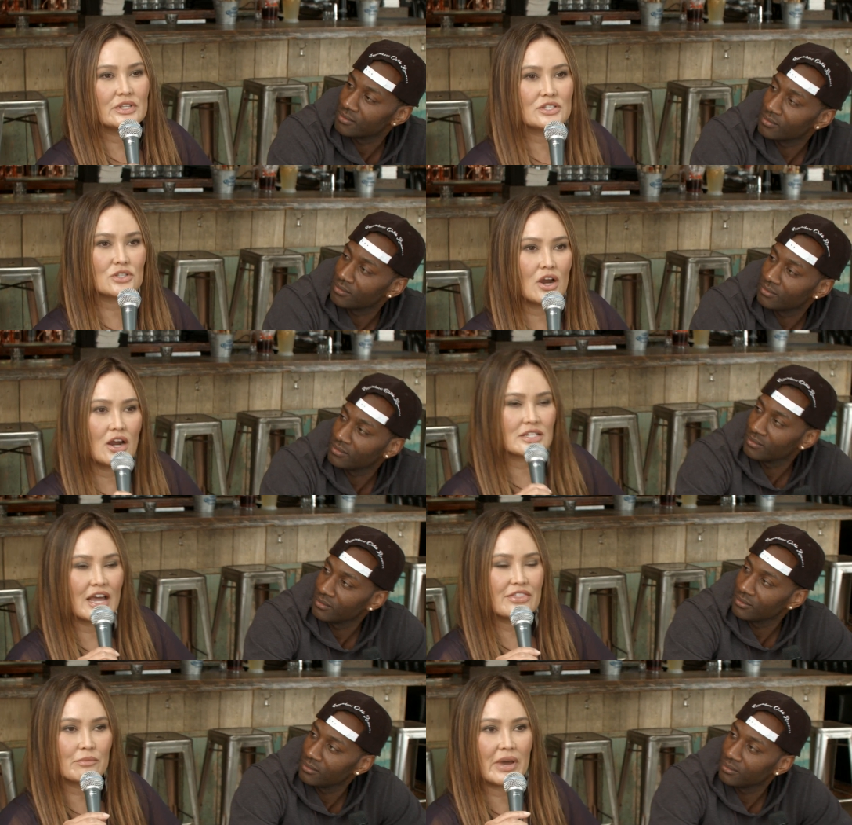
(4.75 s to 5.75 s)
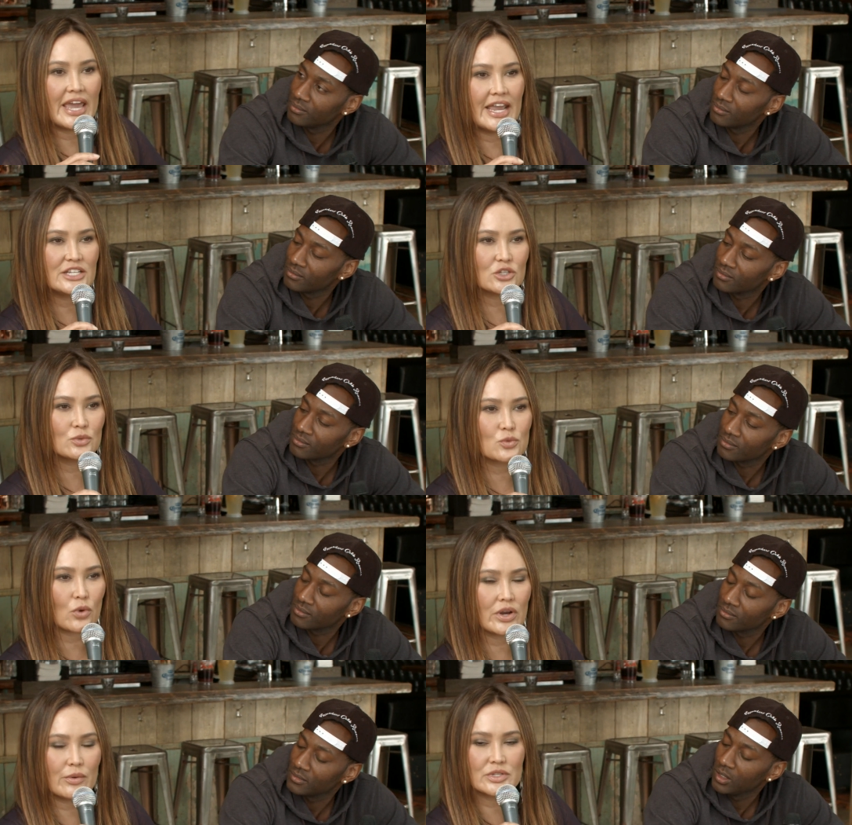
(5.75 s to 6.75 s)
Speaker 1: with the Stars, I think my agent was
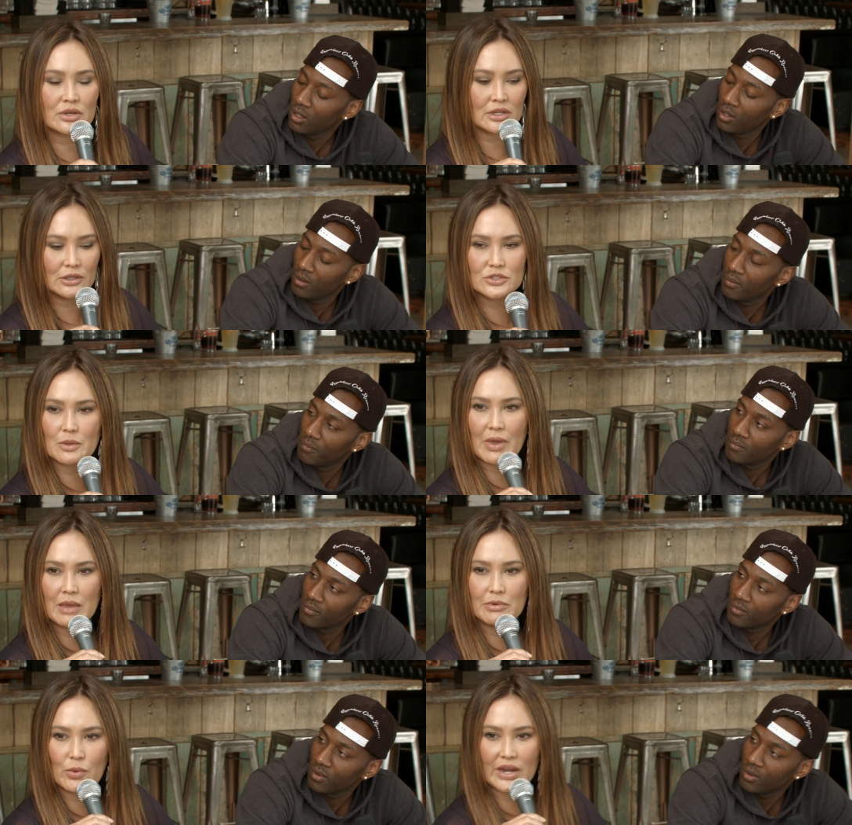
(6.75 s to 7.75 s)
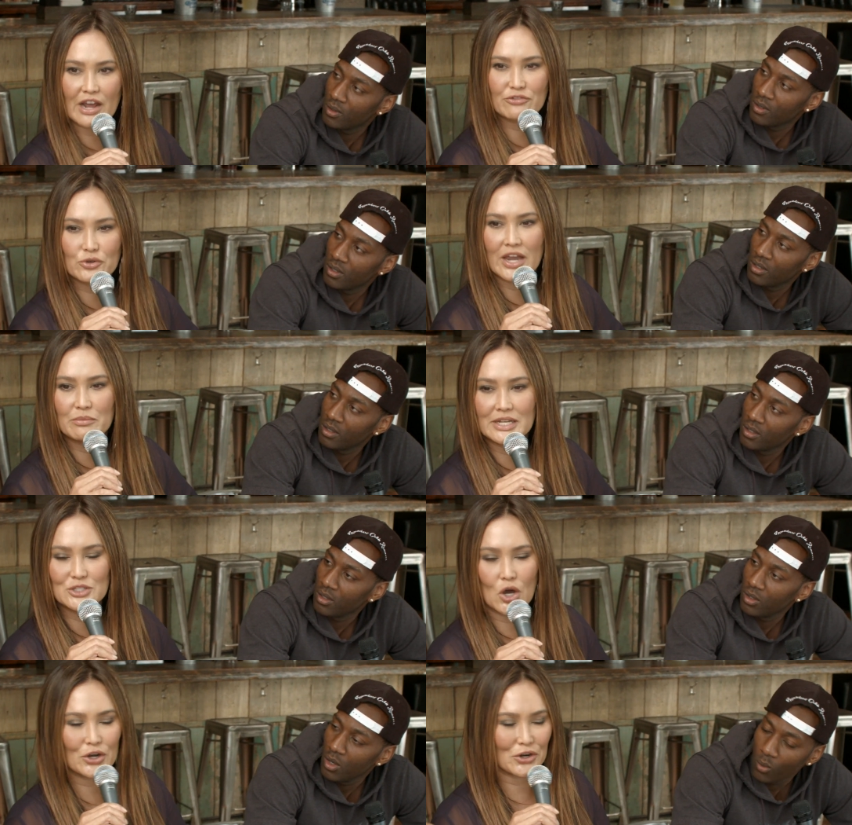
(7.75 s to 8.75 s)
worried I wasn't going to lose the baby weight after I had my
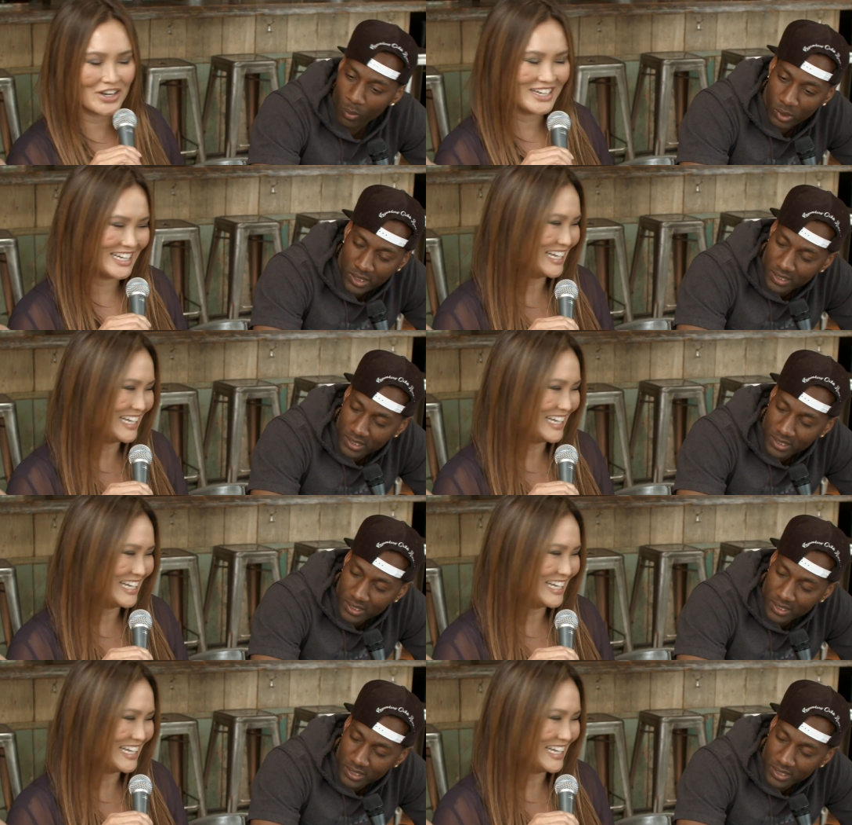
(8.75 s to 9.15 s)
daughter.